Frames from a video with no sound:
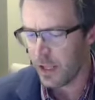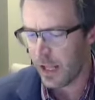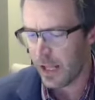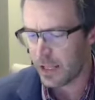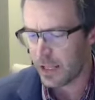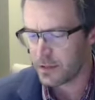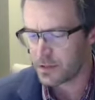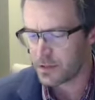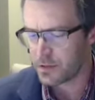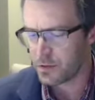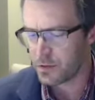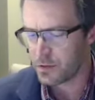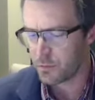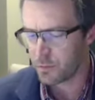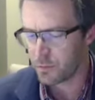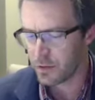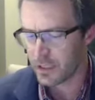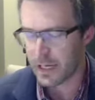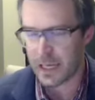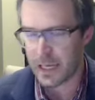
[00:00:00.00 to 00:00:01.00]
And to
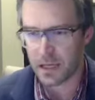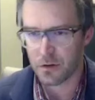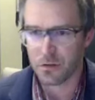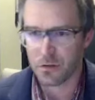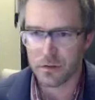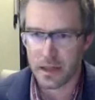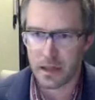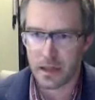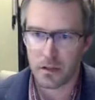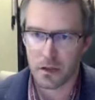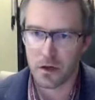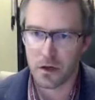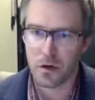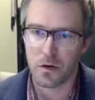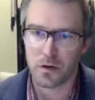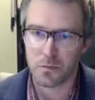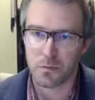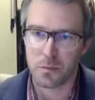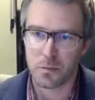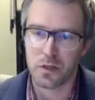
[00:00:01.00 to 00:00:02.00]
really handle that
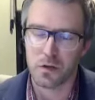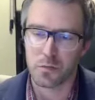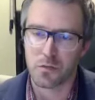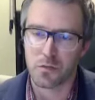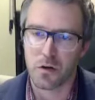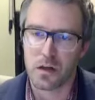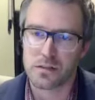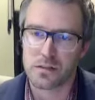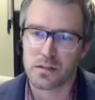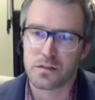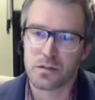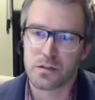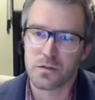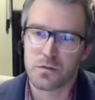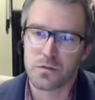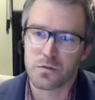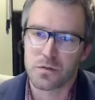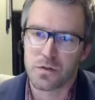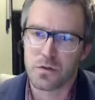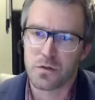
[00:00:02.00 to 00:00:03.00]
load and be able to process
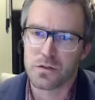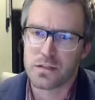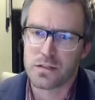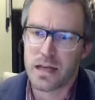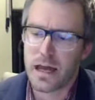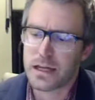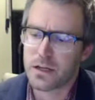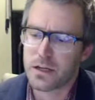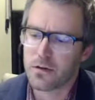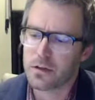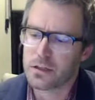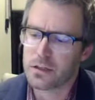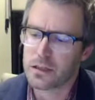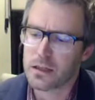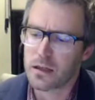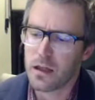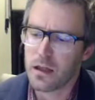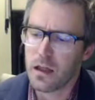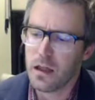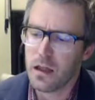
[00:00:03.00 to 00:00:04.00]
those results
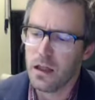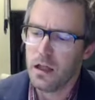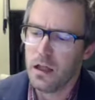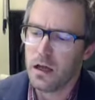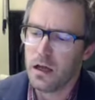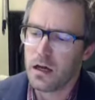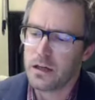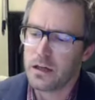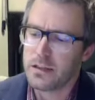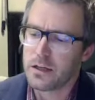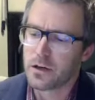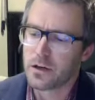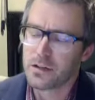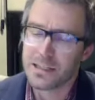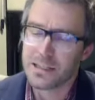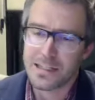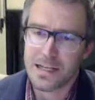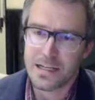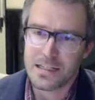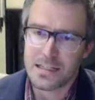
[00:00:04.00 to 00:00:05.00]
accurately, in the
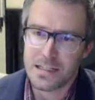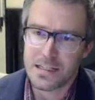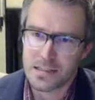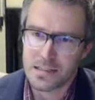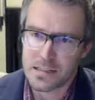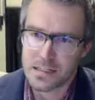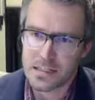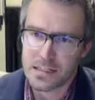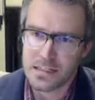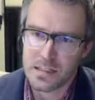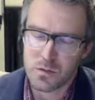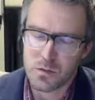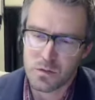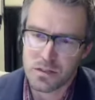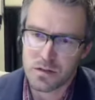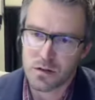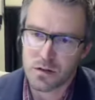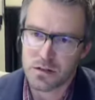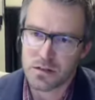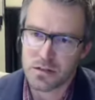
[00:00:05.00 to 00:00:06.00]
early 1960s, we
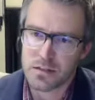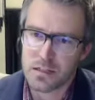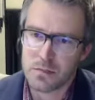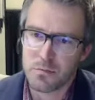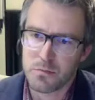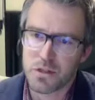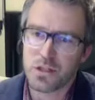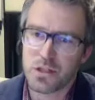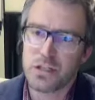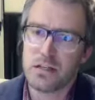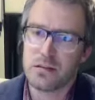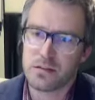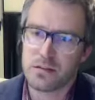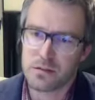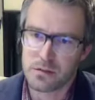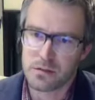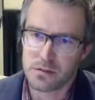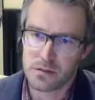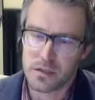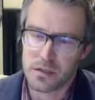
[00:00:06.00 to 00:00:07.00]
start to see
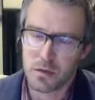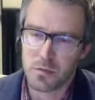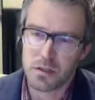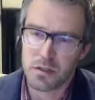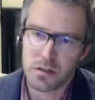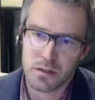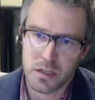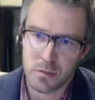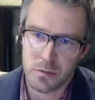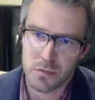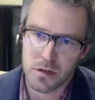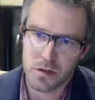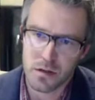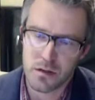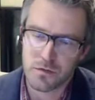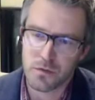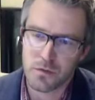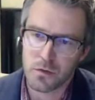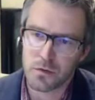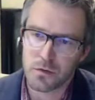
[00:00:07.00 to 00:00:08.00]
machines come into
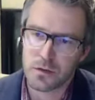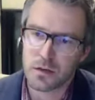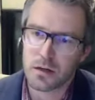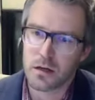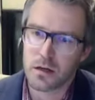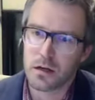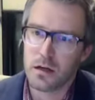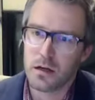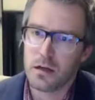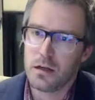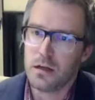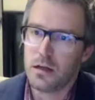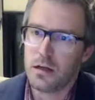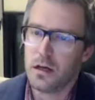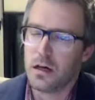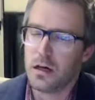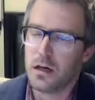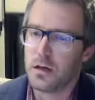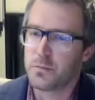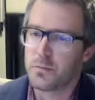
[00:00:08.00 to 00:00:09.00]
the fold here,
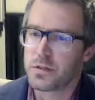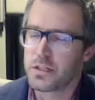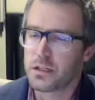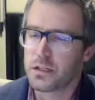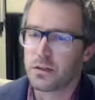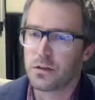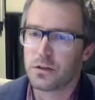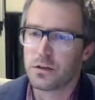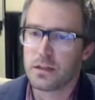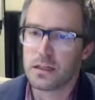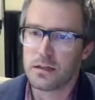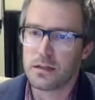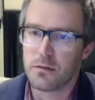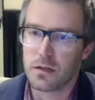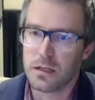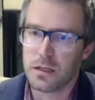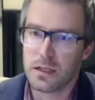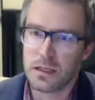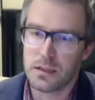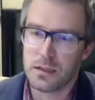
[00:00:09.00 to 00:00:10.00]
particularly
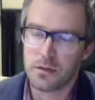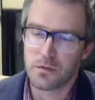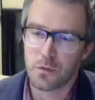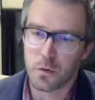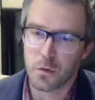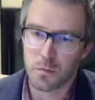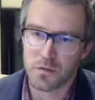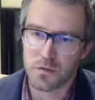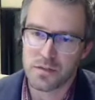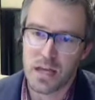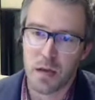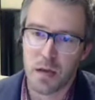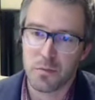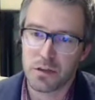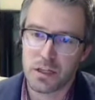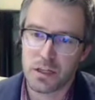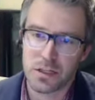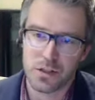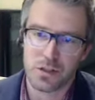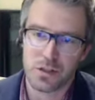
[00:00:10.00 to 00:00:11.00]
in the form of
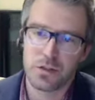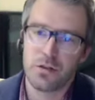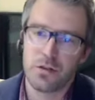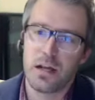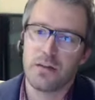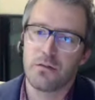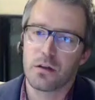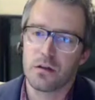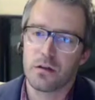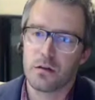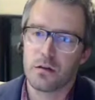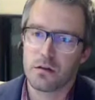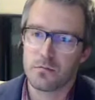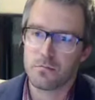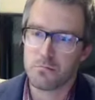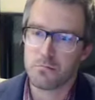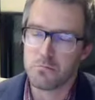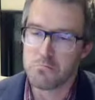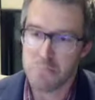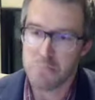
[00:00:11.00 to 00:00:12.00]
tabulation. You'd have
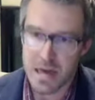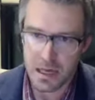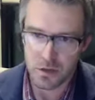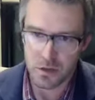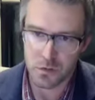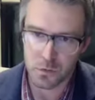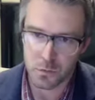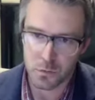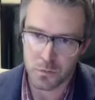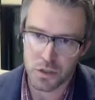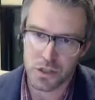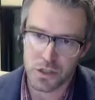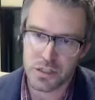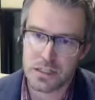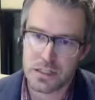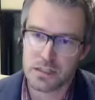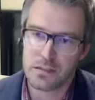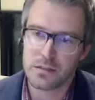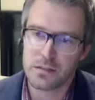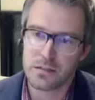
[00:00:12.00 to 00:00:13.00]
manual
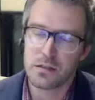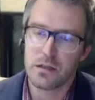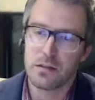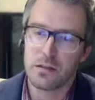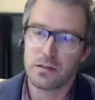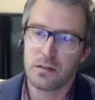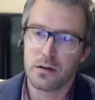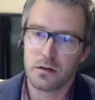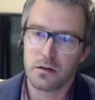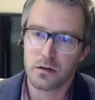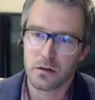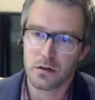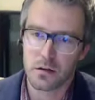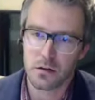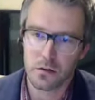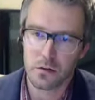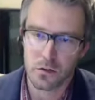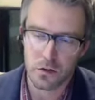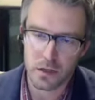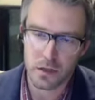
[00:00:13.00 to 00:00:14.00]
machines that are
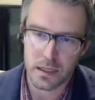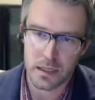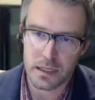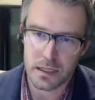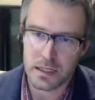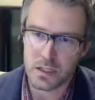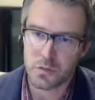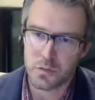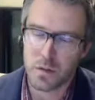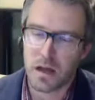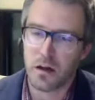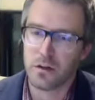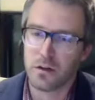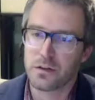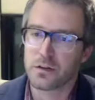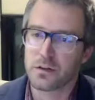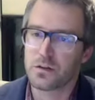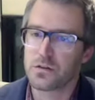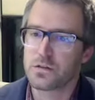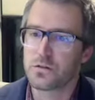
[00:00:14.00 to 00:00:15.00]
looking at each ballot
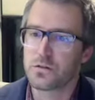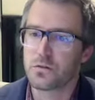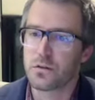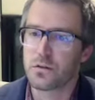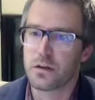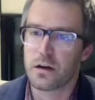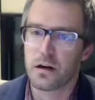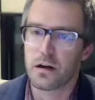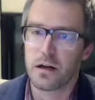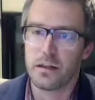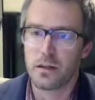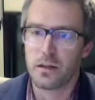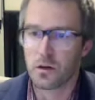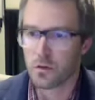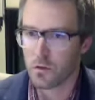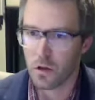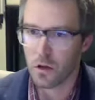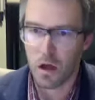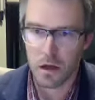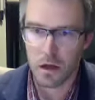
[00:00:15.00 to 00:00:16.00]
that goes through there, and they're
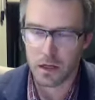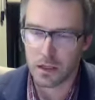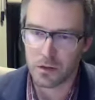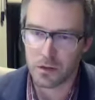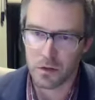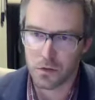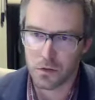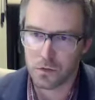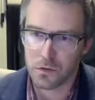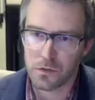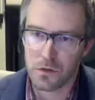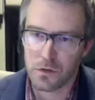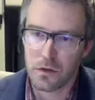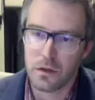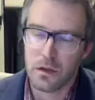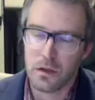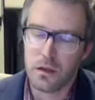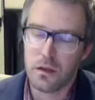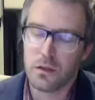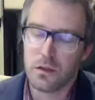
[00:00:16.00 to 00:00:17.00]
logging those
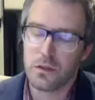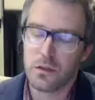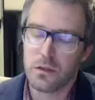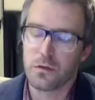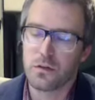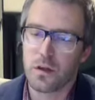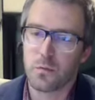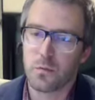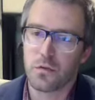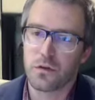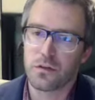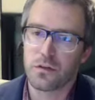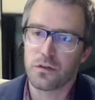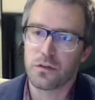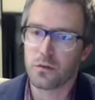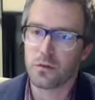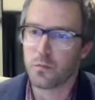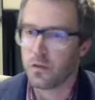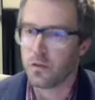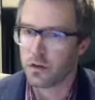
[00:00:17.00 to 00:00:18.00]
those numbers
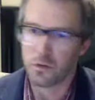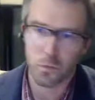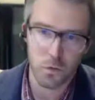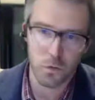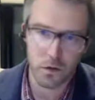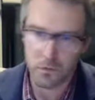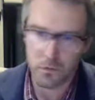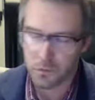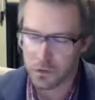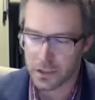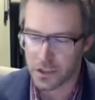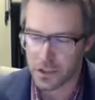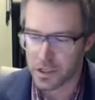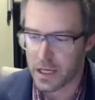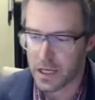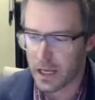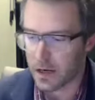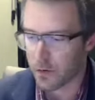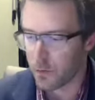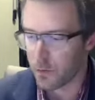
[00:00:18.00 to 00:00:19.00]
as a +1 for each
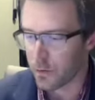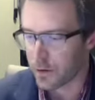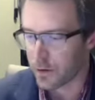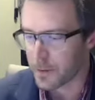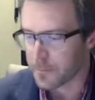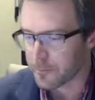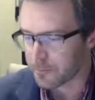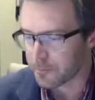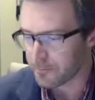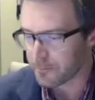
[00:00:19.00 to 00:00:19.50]
category.